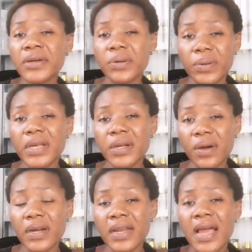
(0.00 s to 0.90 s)

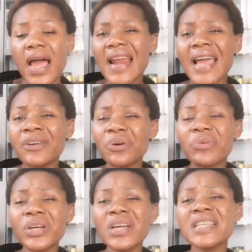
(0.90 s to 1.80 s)
hydroquinone, and
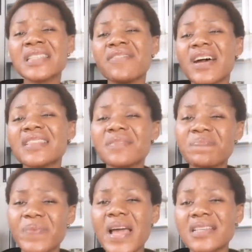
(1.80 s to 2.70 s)
hydroquinone is never the
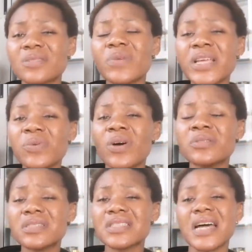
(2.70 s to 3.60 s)
best when you
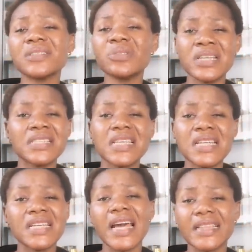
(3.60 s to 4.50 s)
want to start doing
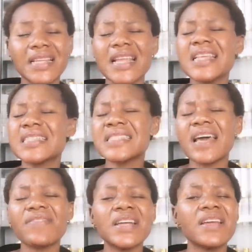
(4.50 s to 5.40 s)
skin lightening. It's
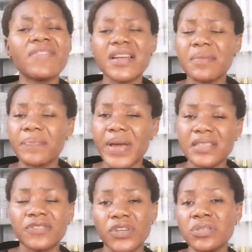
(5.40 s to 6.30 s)
never the
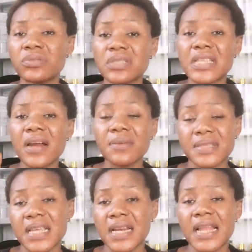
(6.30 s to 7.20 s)
best for you to start
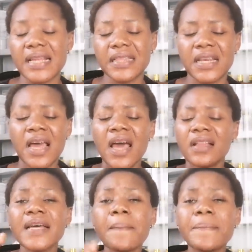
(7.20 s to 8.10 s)
up skin lightening.
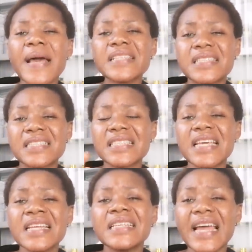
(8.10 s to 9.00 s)
The best
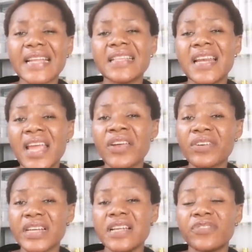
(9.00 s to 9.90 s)
skin lightening
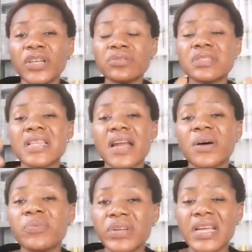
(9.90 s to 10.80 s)
ingredient for you to start
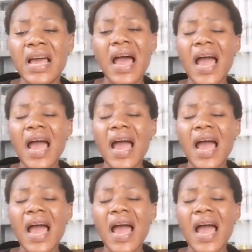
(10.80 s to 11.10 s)
up with